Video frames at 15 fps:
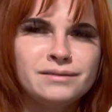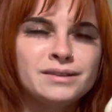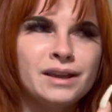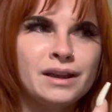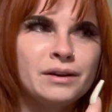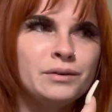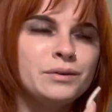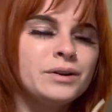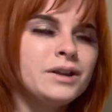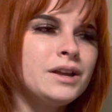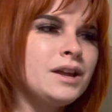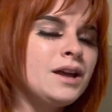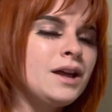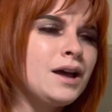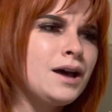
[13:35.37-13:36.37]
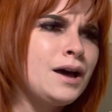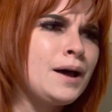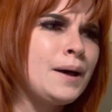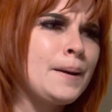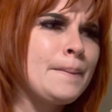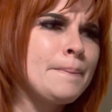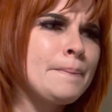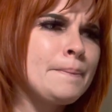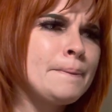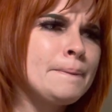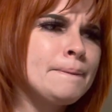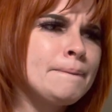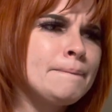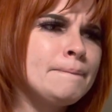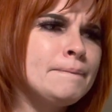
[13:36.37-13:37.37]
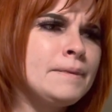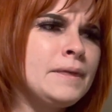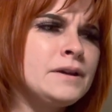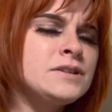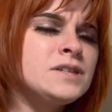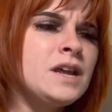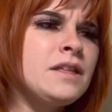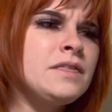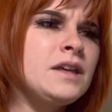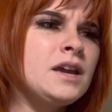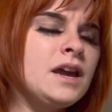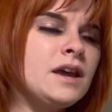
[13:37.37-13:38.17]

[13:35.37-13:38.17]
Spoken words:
So there's nothing,